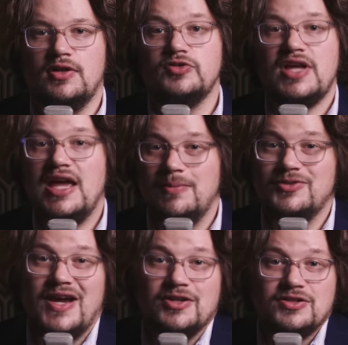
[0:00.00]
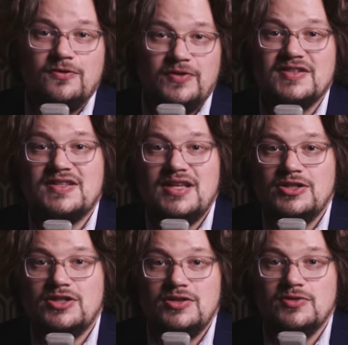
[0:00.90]
And those able to actually fix the
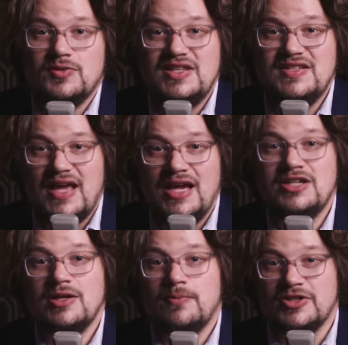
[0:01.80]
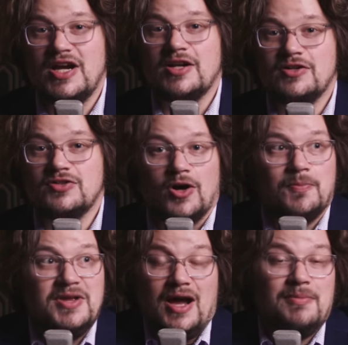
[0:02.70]
issues with these aging projectors are
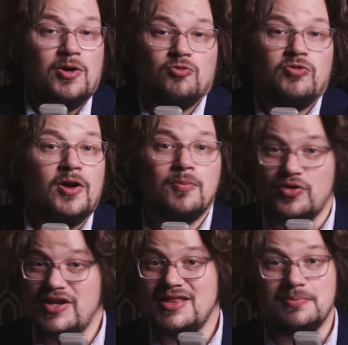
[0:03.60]
becoming a rare breed